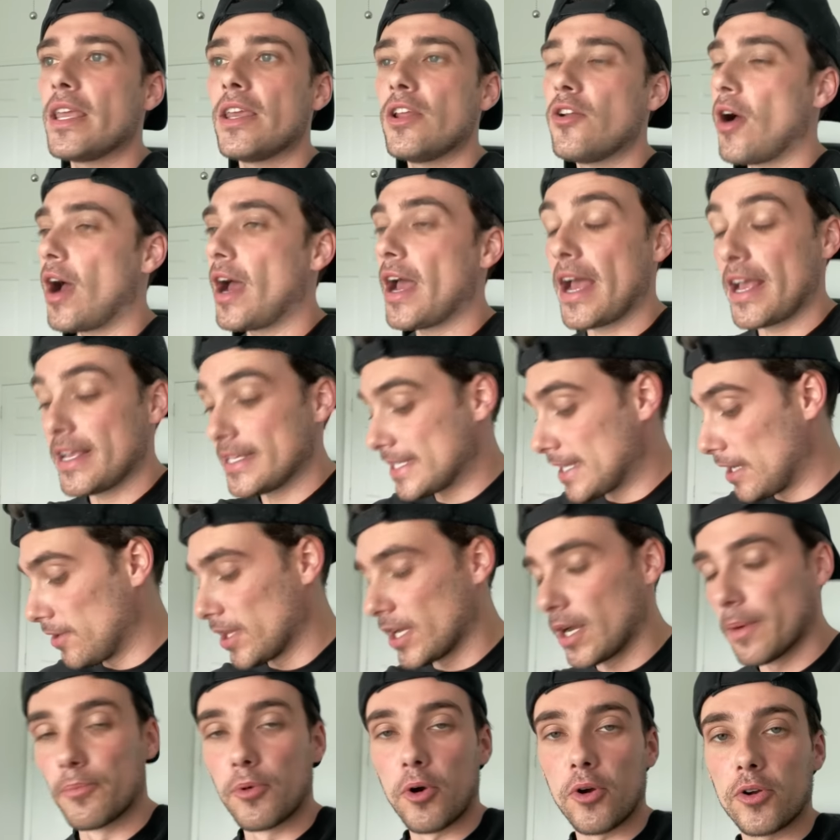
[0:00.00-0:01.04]
I sound
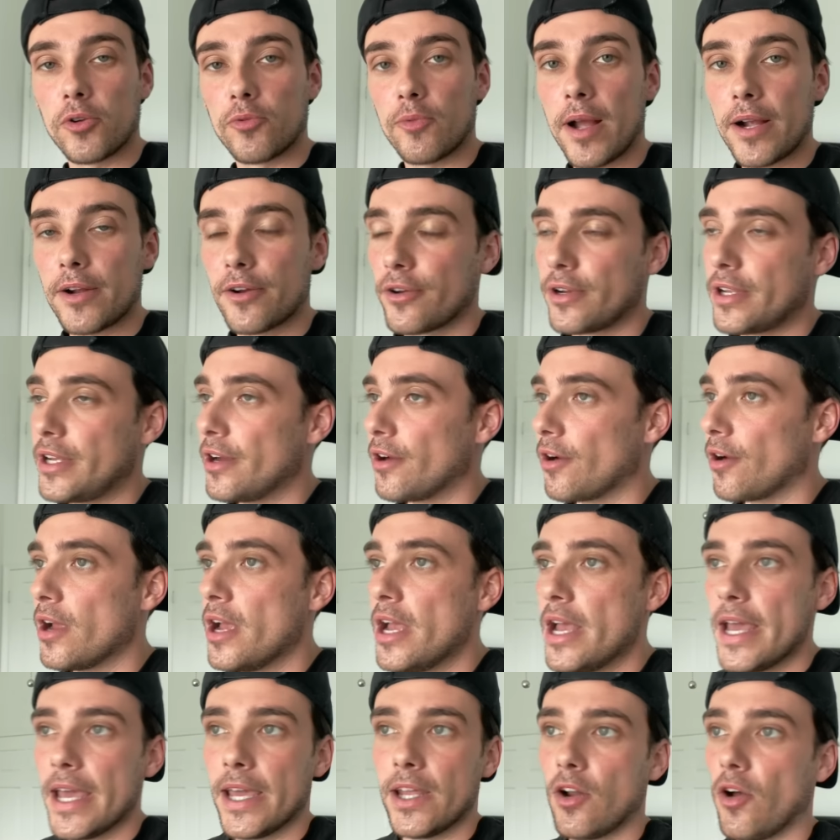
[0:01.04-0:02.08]
like a broken record here
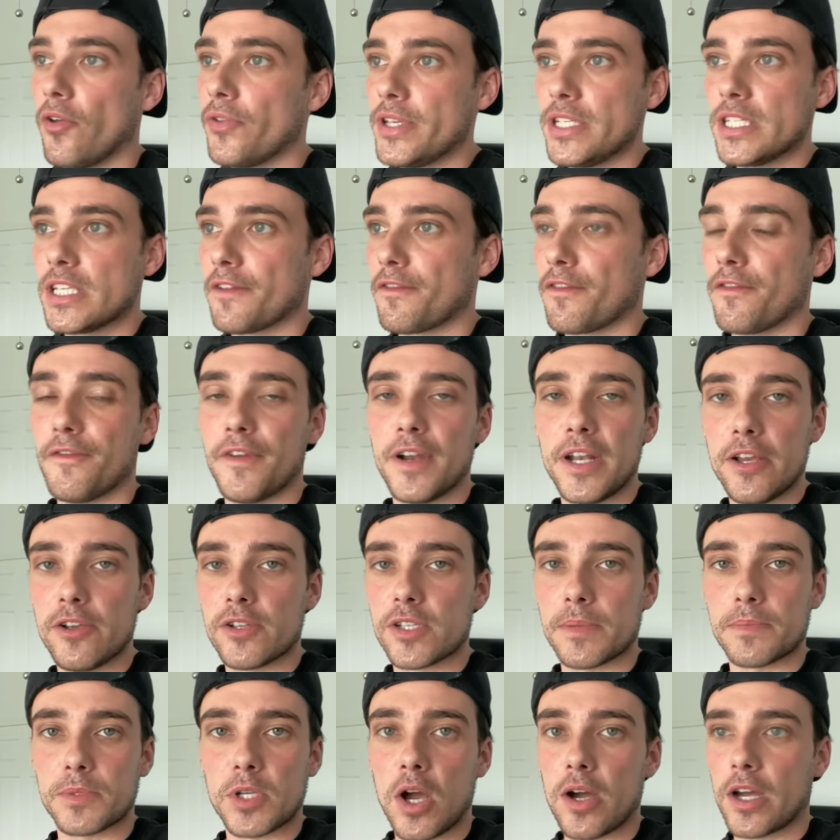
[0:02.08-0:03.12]
in all these different
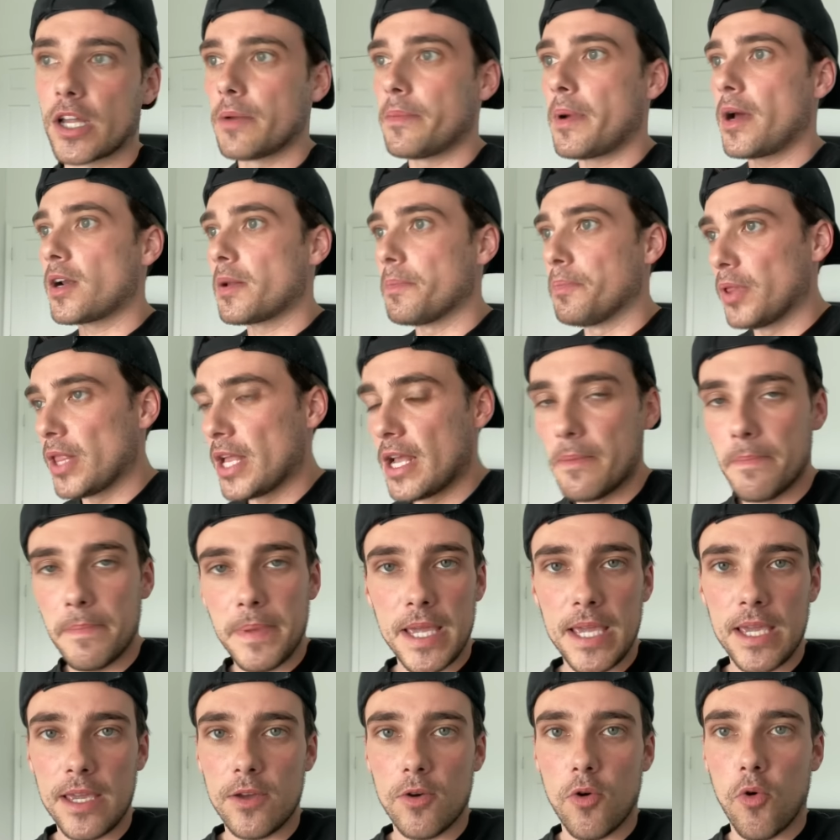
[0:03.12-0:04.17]
videos. I'm talking about a plan
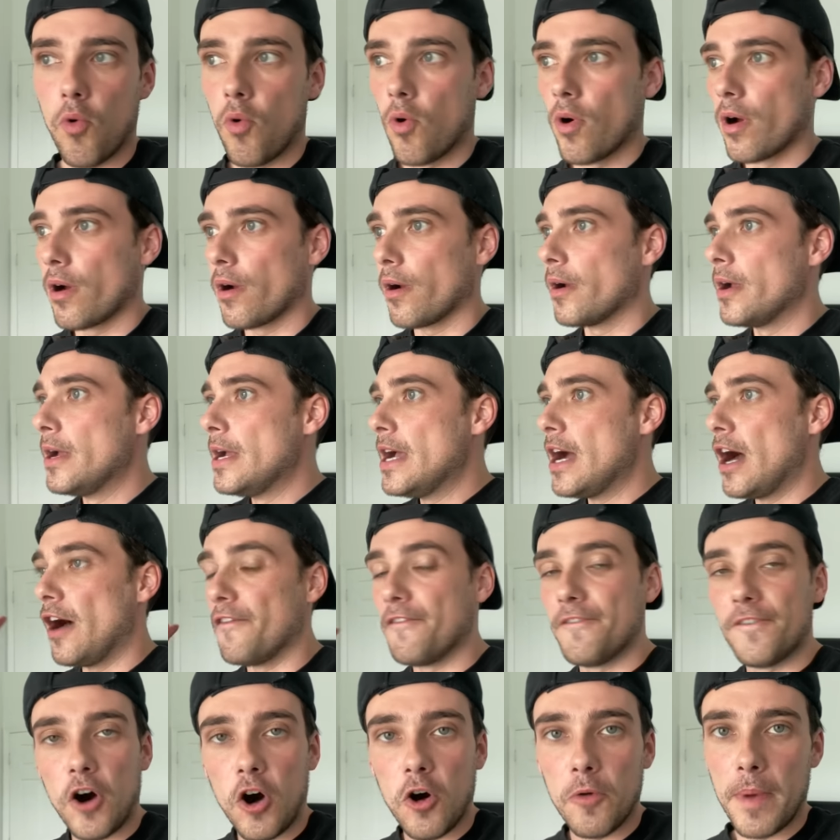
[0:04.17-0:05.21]
B or a
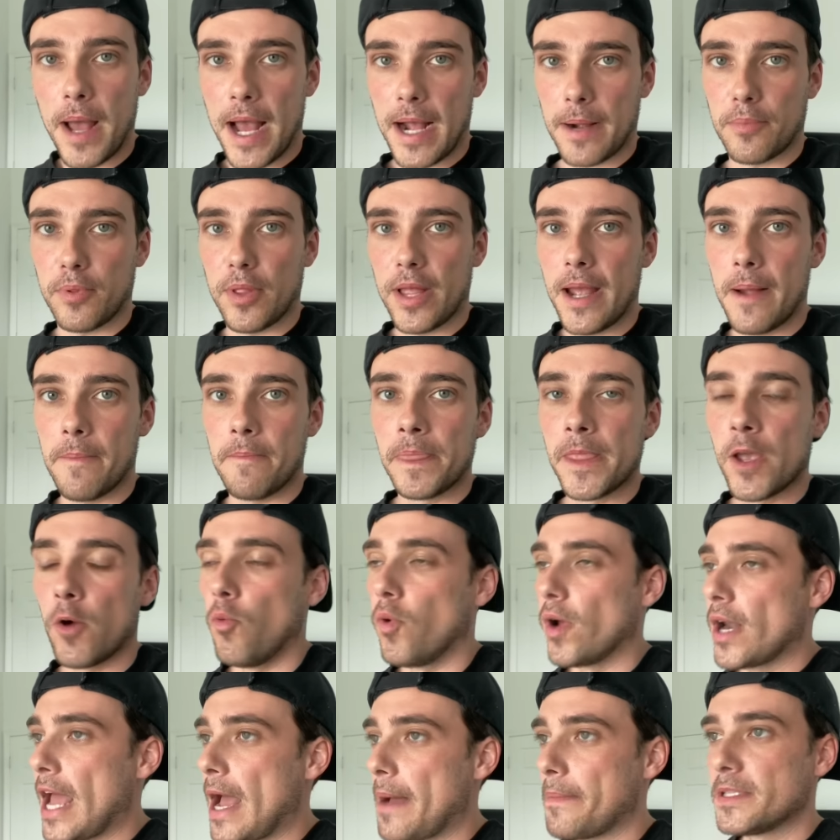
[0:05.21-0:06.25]
fallback plan.
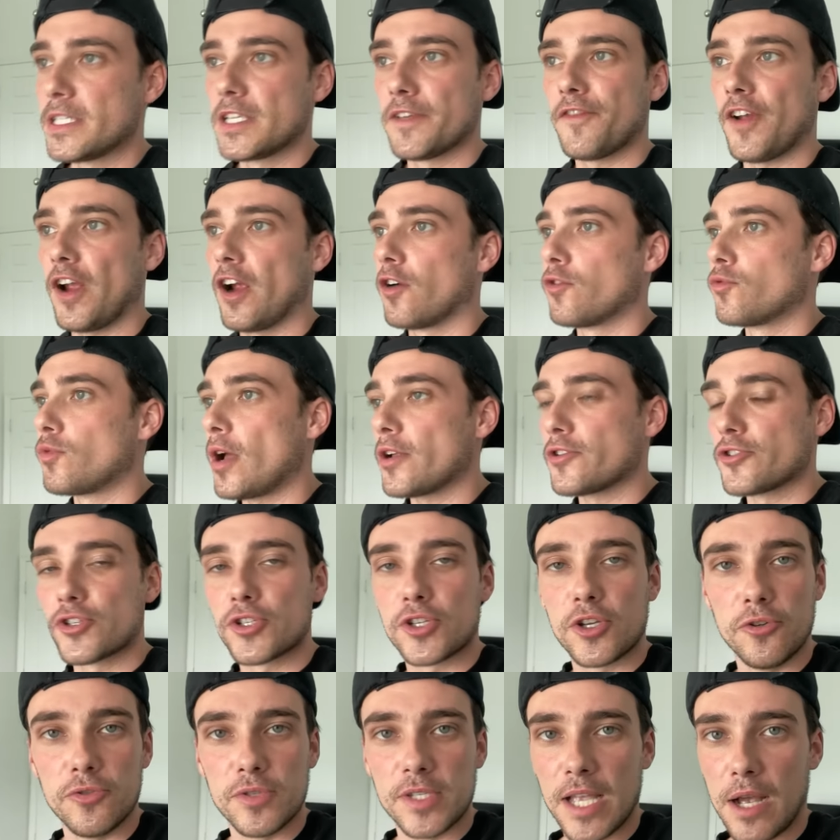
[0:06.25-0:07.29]
What happens if Aaron Rodgers
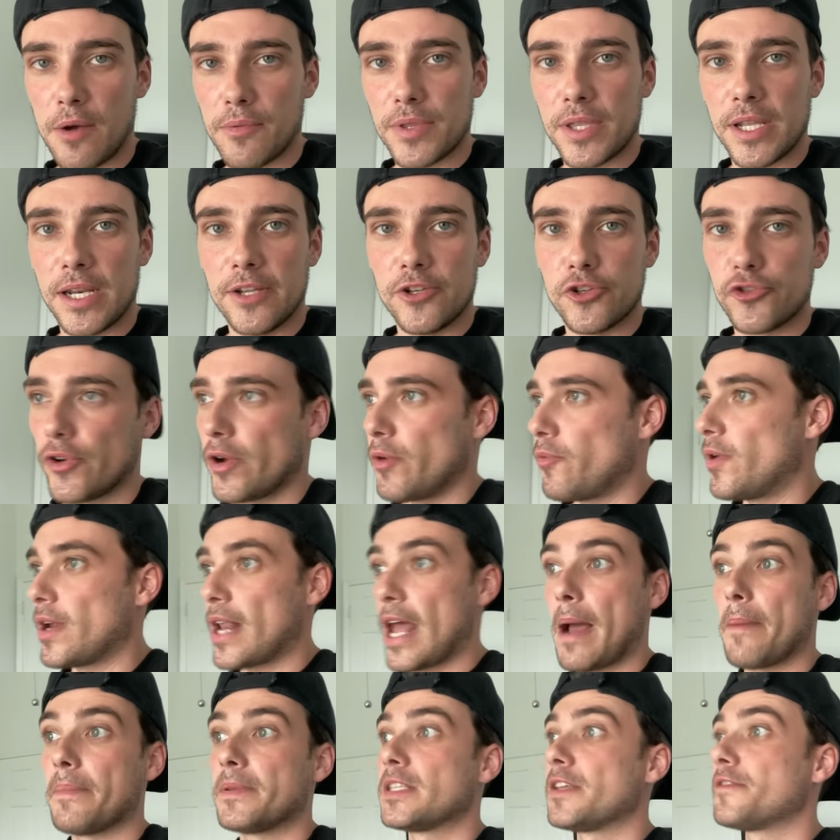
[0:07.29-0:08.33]
goes down with an injury? What
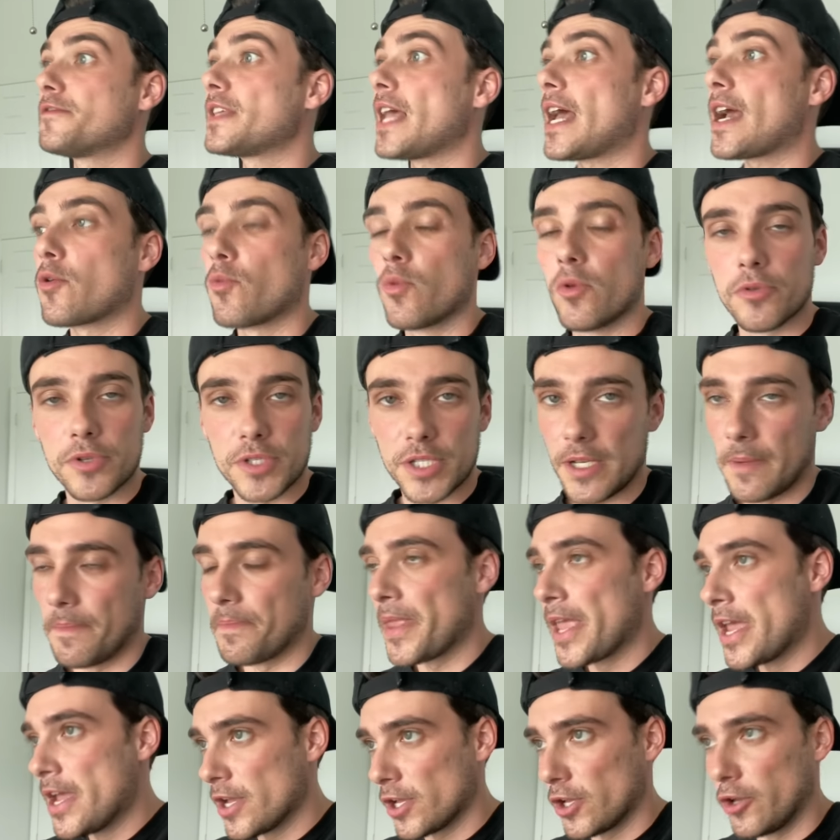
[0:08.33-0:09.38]
happens if Zach Wilson
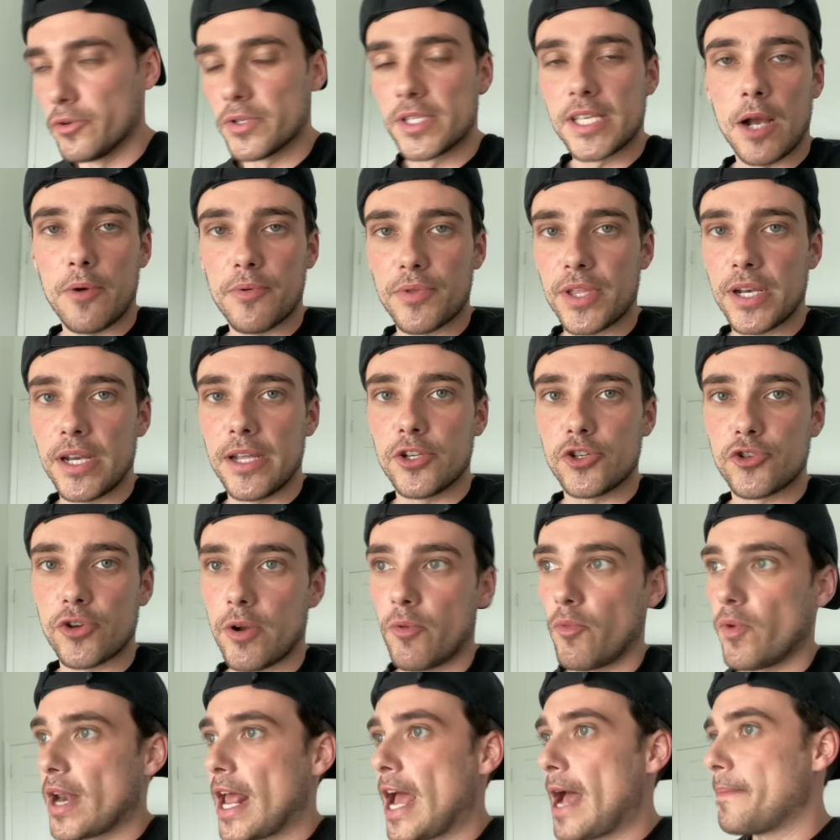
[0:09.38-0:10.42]
goes down with an injury?
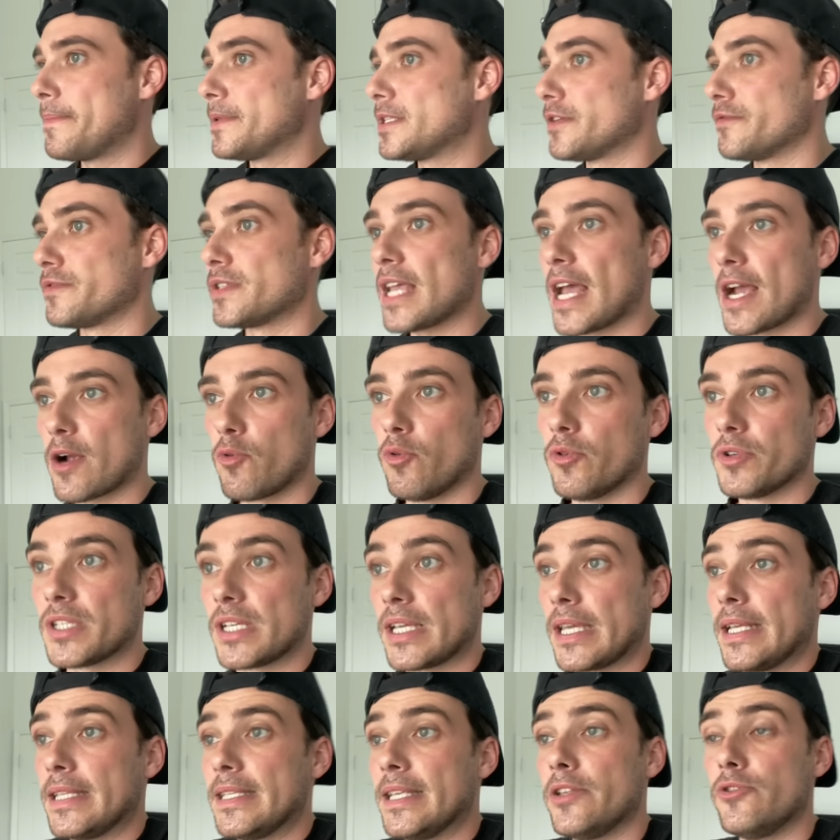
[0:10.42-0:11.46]
What happens if Zach Wilson
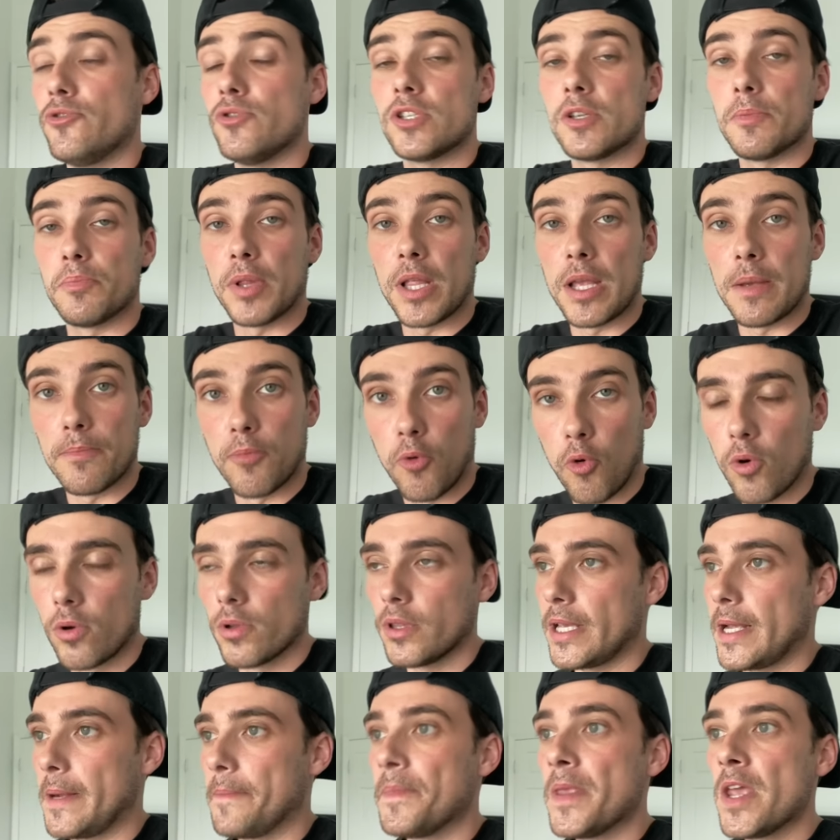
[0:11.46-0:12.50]
continues to play
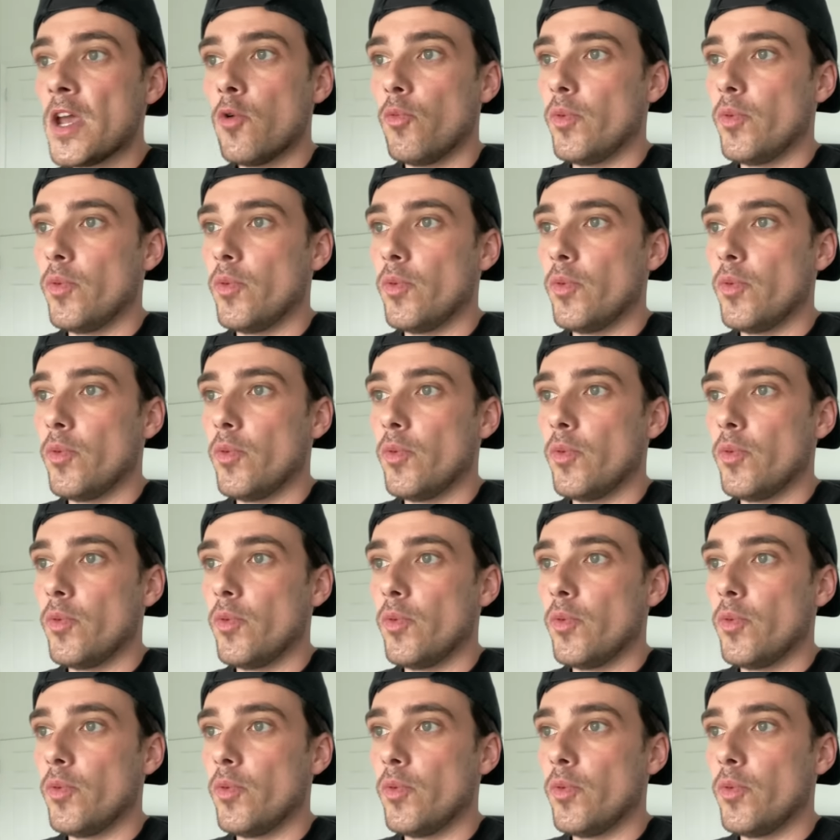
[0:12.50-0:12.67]
poorly?